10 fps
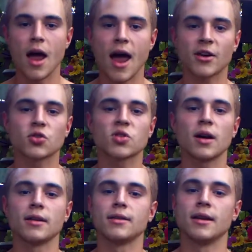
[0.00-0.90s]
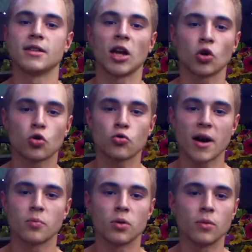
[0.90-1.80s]
Exercise is
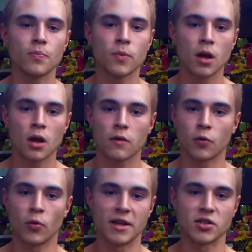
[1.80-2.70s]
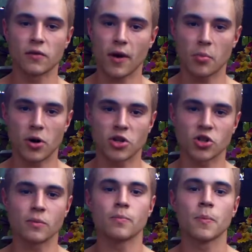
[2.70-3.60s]
incredible for raising your vibration.